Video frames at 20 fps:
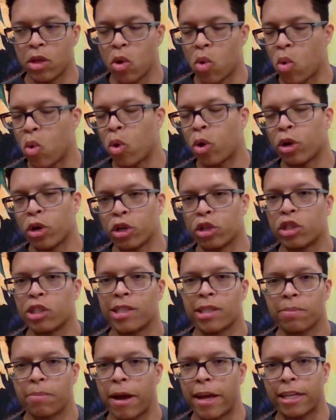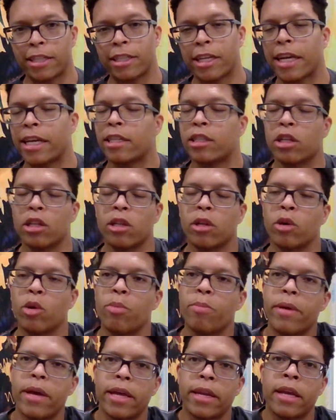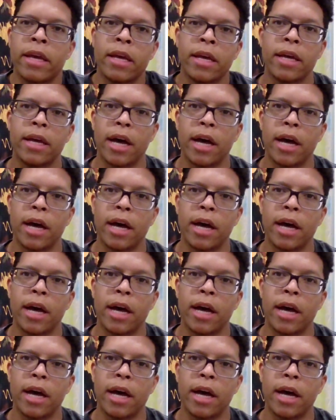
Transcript: The order just might change a little bit.